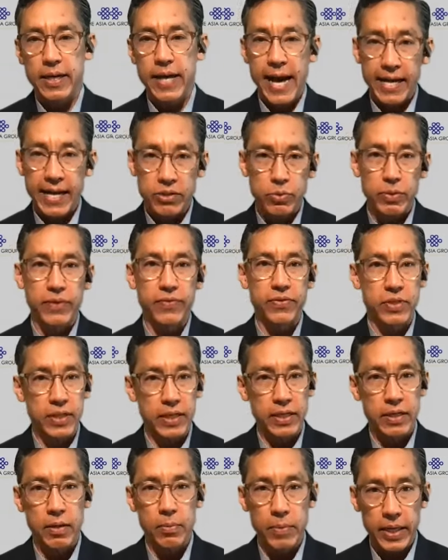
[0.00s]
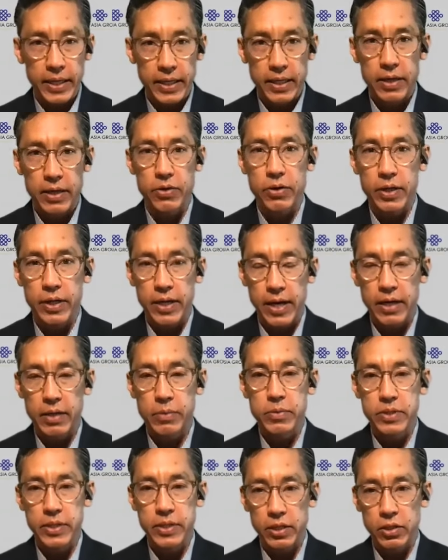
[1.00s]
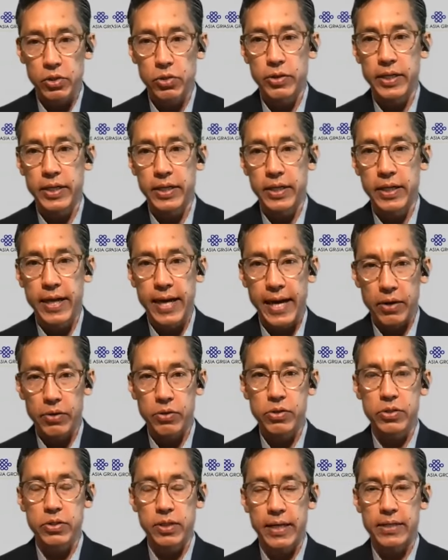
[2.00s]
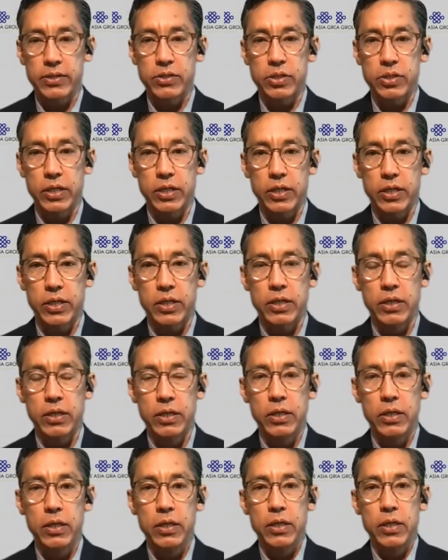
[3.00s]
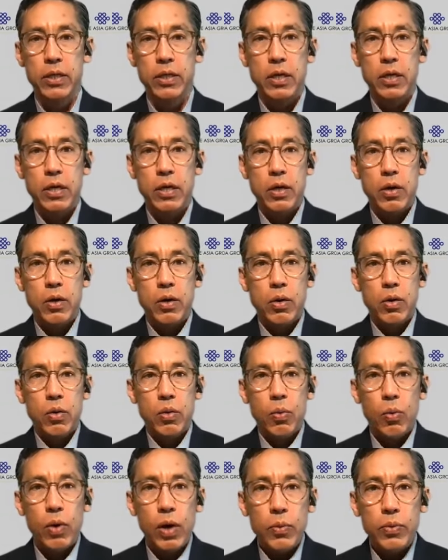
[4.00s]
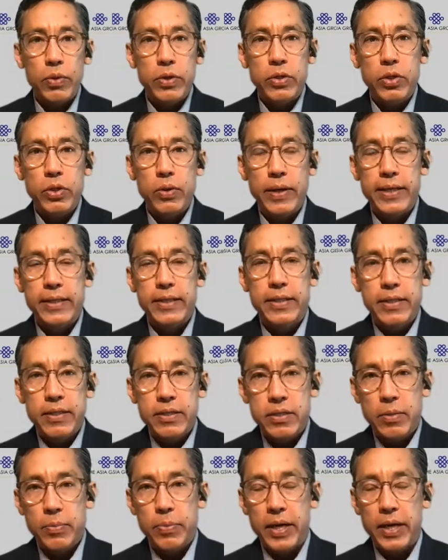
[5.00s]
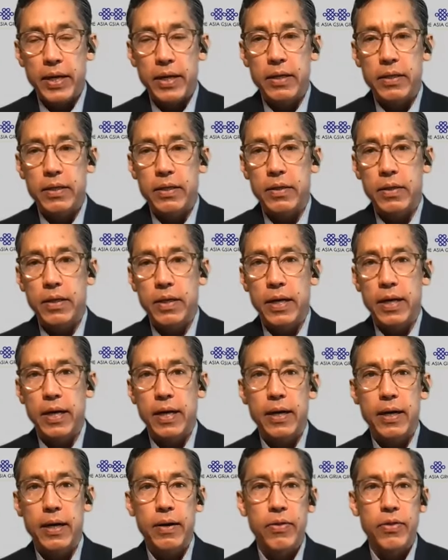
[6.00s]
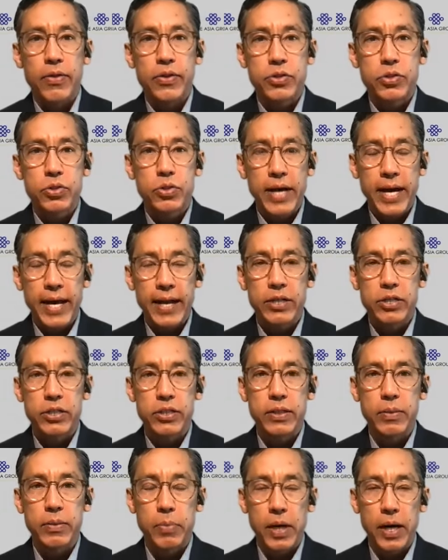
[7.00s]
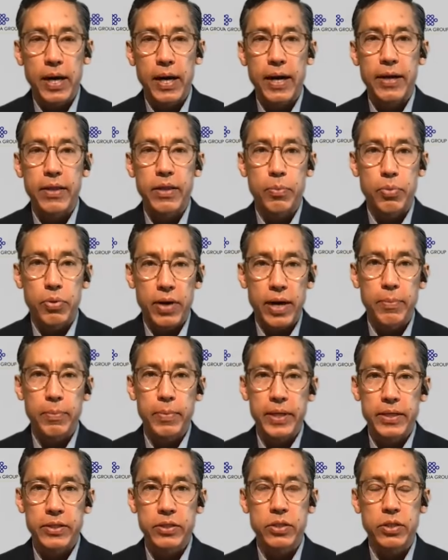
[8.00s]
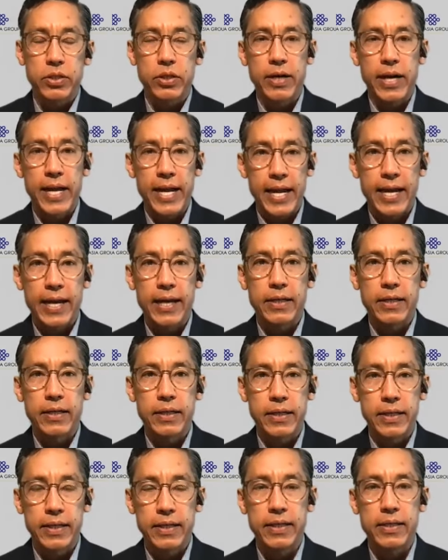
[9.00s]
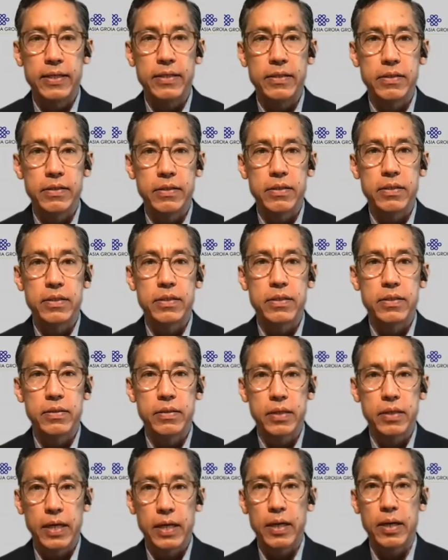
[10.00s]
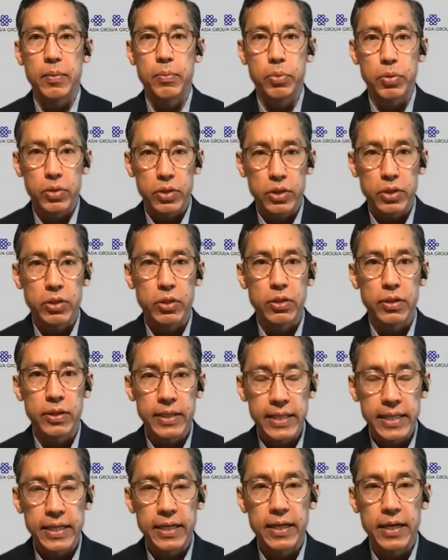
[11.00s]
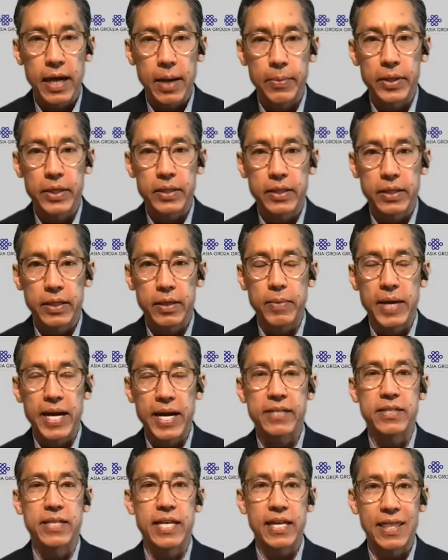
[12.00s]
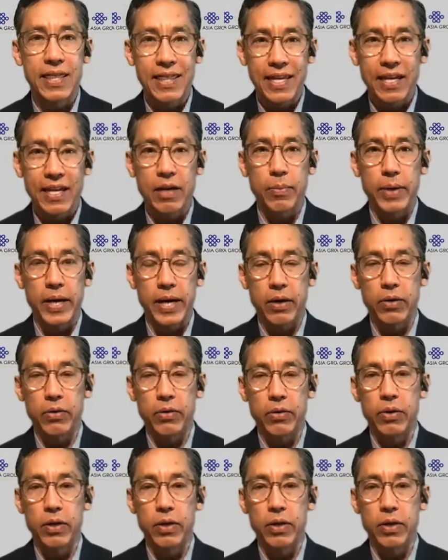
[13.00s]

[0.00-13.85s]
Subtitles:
as we've seen in many other economies, including ours last year, what would you anticipate the strategy by the Prime Minister and his political and economic team as they think about